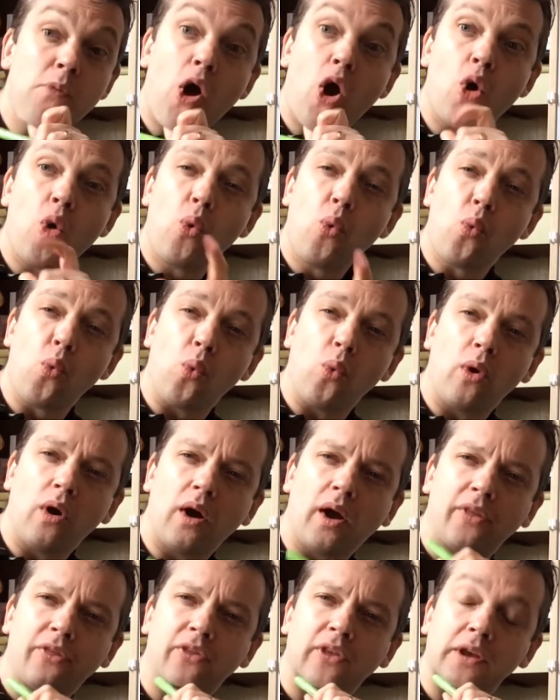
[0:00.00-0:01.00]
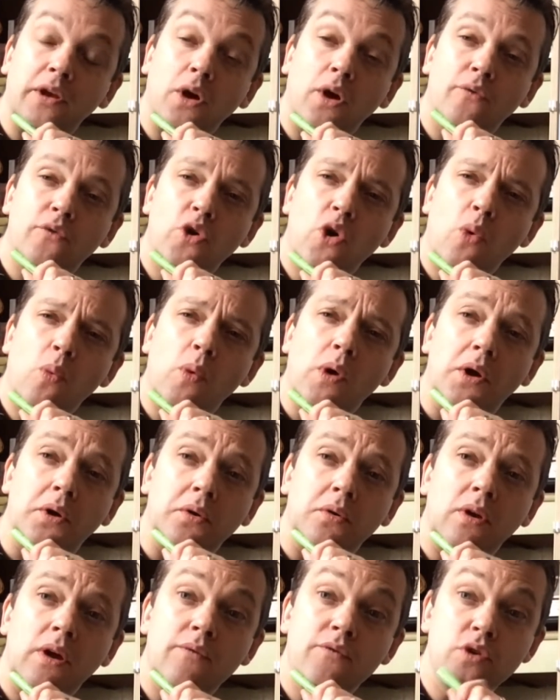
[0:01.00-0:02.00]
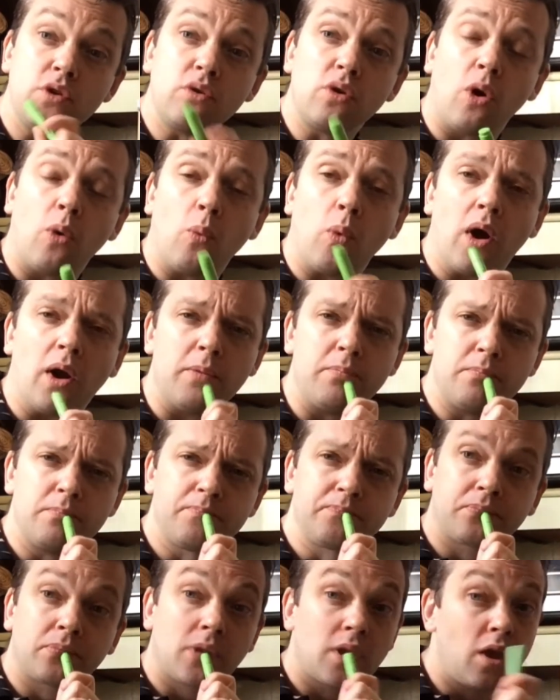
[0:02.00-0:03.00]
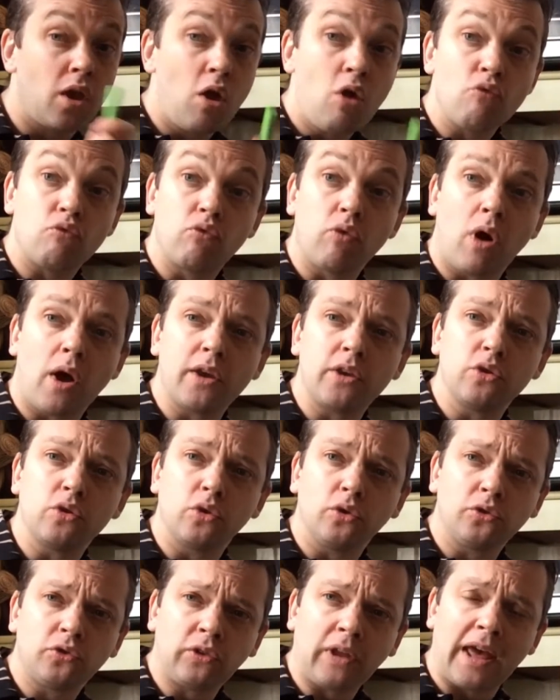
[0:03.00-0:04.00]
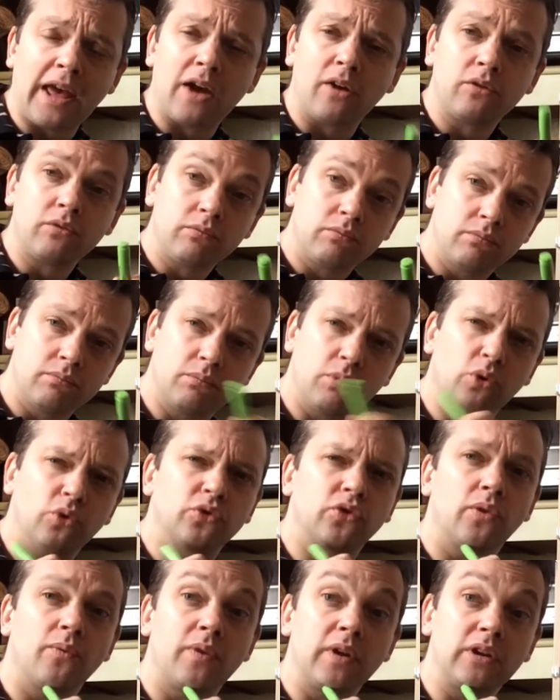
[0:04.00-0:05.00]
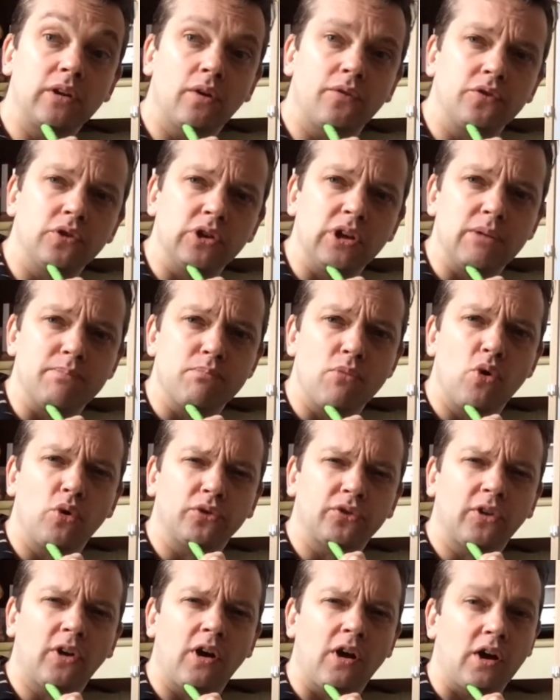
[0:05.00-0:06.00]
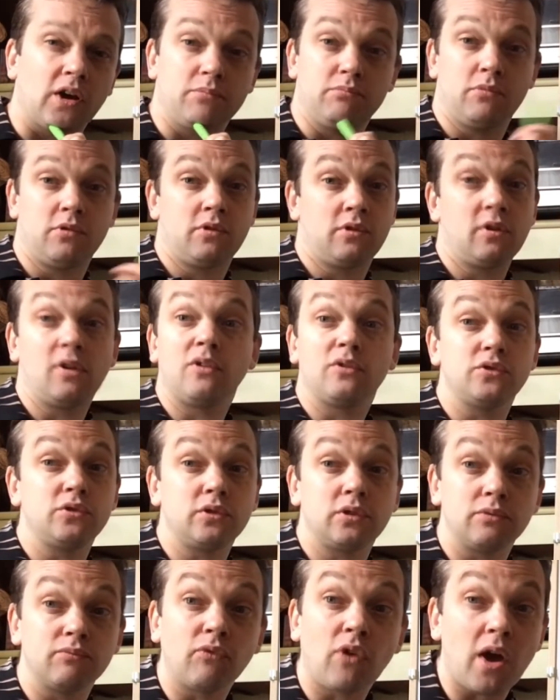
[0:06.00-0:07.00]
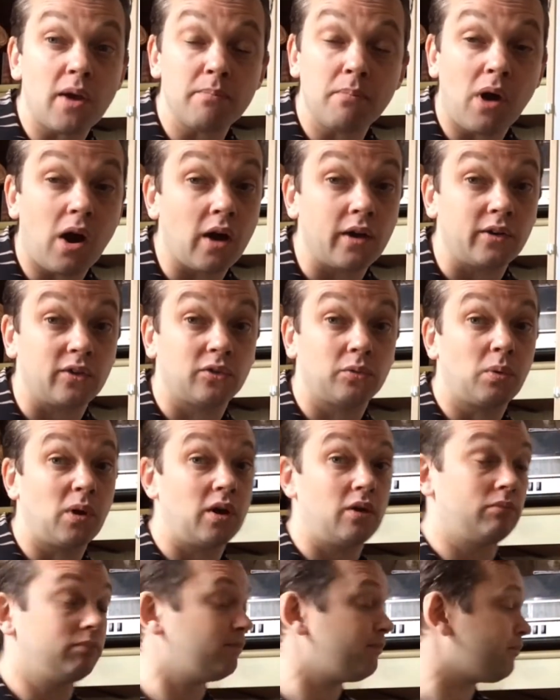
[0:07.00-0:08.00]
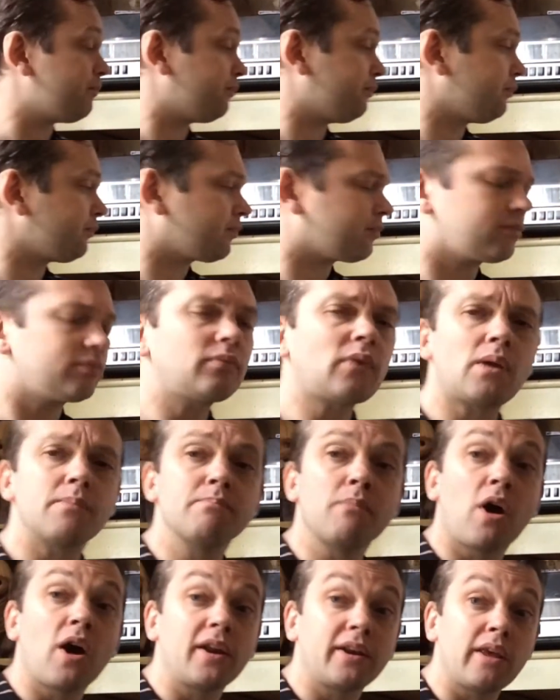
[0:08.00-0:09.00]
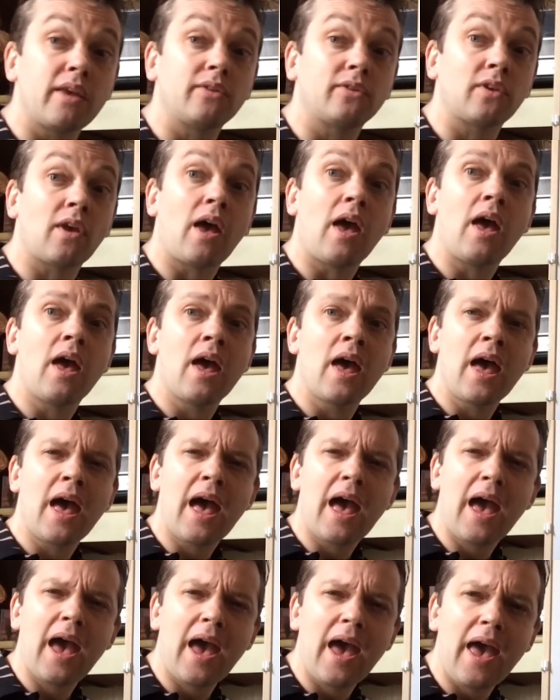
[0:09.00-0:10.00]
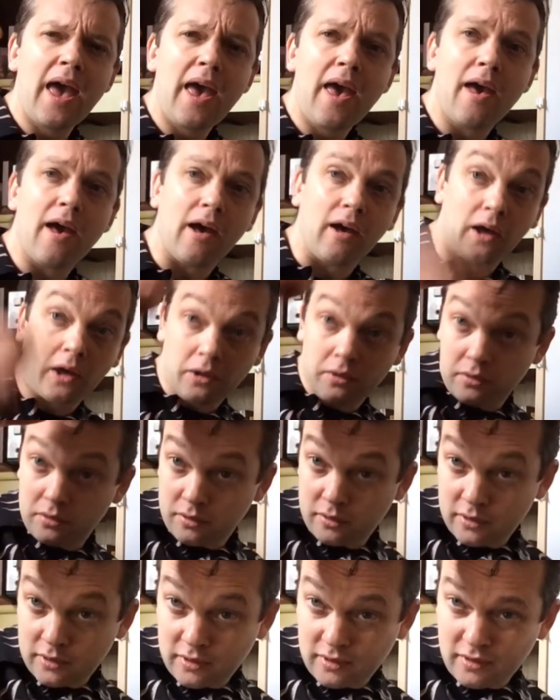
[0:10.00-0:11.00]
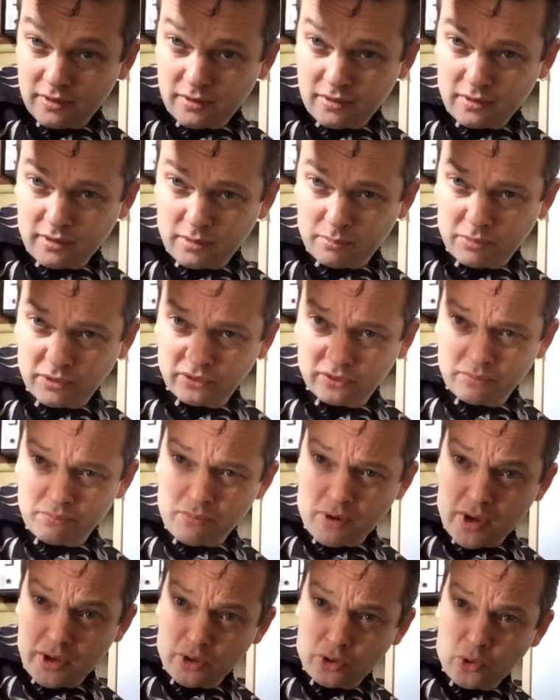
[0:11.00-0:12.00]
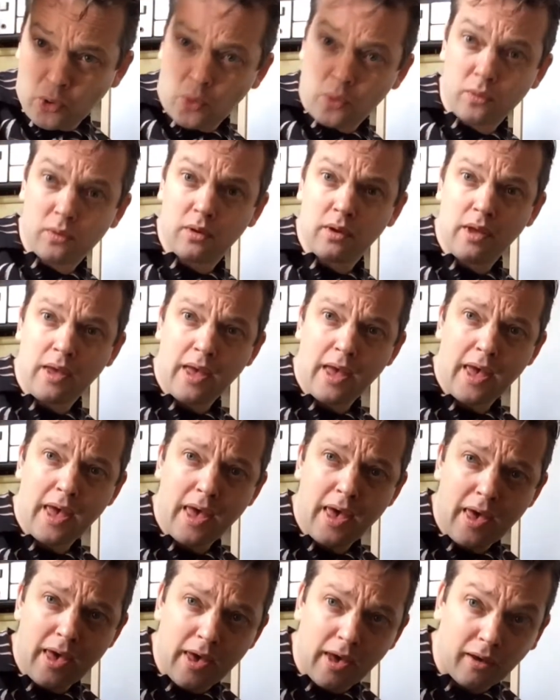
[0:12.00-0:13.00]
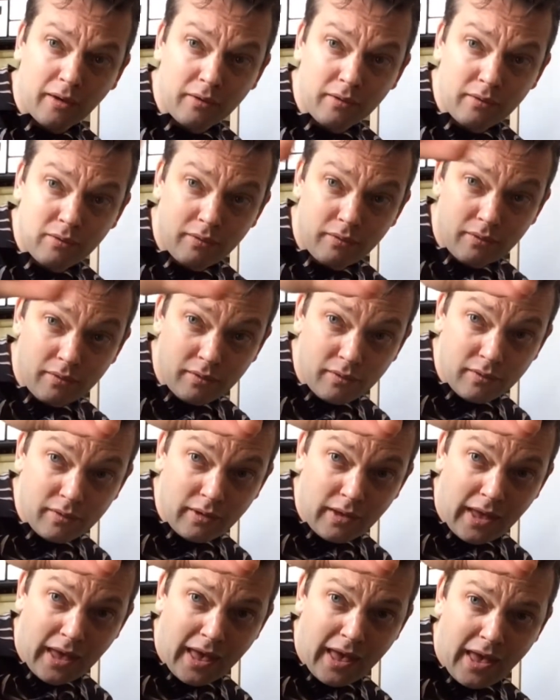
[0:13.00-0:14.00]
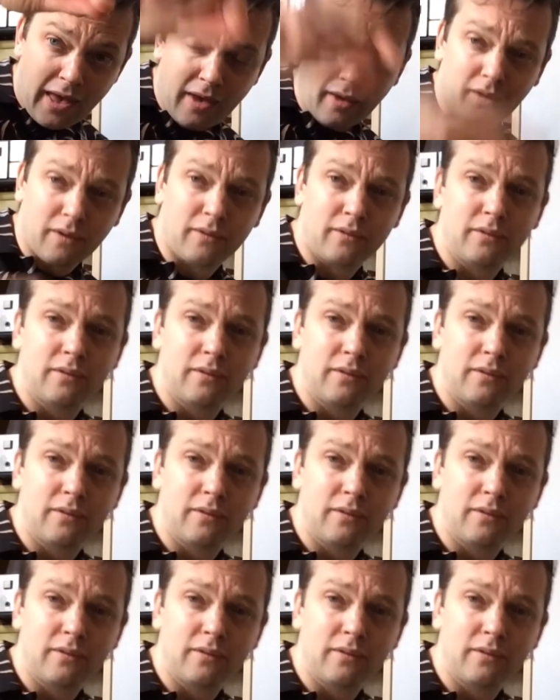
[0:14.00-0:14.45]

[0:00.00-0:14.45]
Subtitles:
Oh, I think I've got one. Have you got one? Write yours down. Pause the video if you need more time. You can write mine as well. Mine is hair. Put some of my hair. Hair.